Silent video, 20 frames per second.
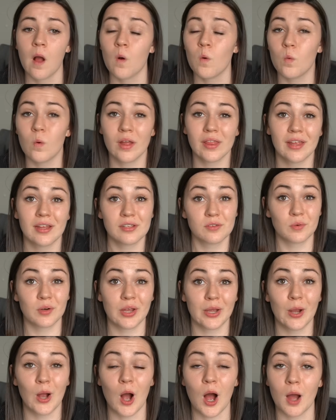One that's
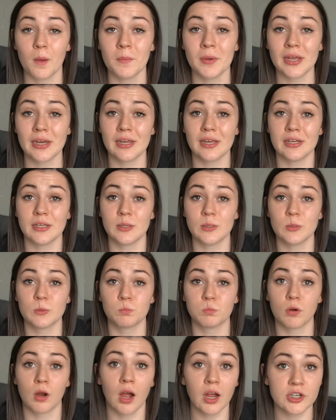really common is
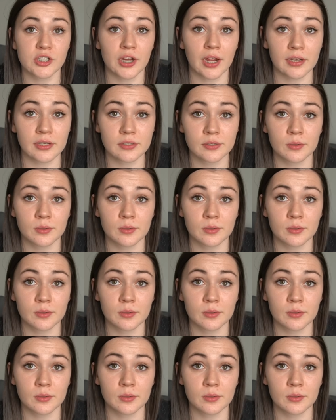projects.